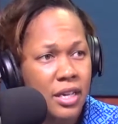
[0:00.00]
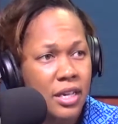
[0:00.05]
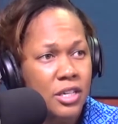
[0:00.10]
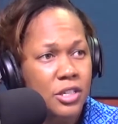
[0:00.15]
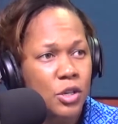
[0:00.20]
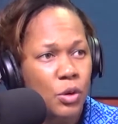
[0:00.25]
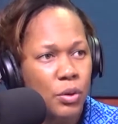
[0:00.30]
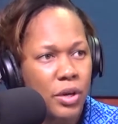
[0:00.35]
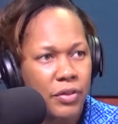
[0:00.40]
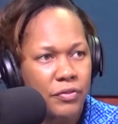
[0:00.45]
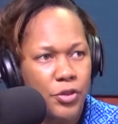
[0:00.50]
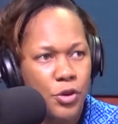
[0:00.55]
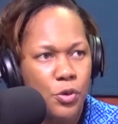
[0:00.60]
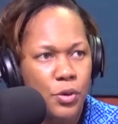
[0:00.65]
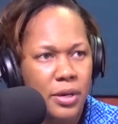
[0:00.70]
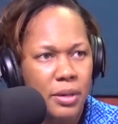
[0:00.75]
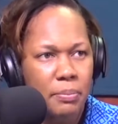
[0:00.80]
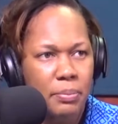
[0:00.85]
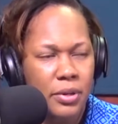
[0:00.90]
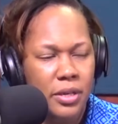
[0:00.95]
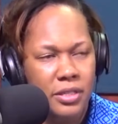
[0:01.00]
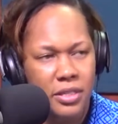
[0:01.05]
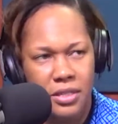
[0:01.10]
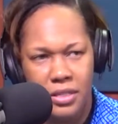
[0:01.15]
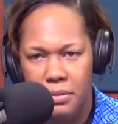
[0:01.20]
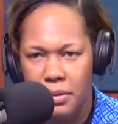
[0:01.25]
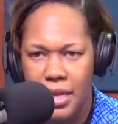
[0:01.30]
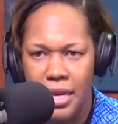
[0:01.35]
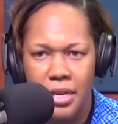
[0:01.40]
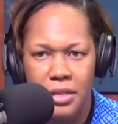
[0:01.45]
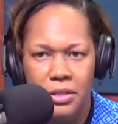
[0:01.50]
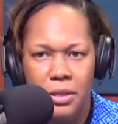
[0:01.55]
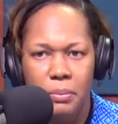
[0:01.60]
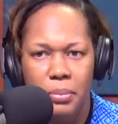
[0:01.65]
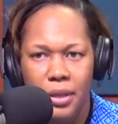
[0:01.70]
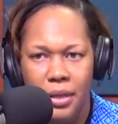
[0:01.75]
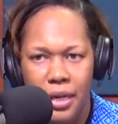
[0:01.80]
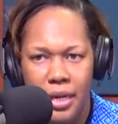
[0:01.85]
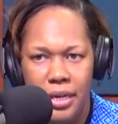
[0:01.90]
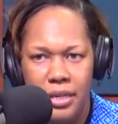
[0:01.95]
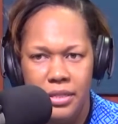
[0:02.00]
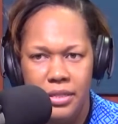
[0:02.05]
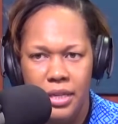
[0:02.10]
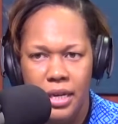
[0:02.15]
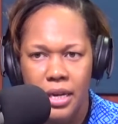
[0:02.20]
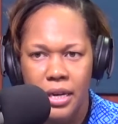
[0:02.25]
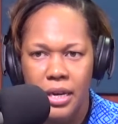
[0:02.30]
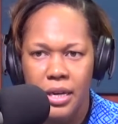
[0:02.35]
So if you can put things in place